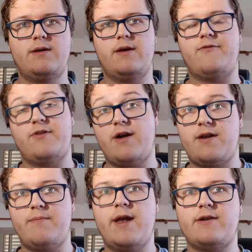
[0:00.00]
if you're not a
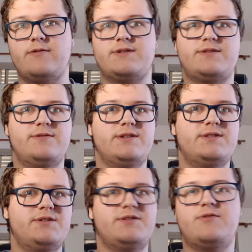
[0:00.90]
medical
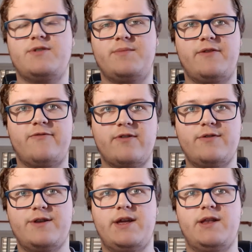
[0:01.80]
student, you don't want to be
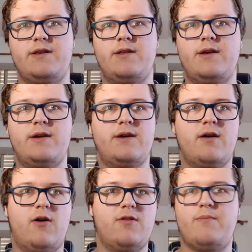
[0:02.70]
fluent in all the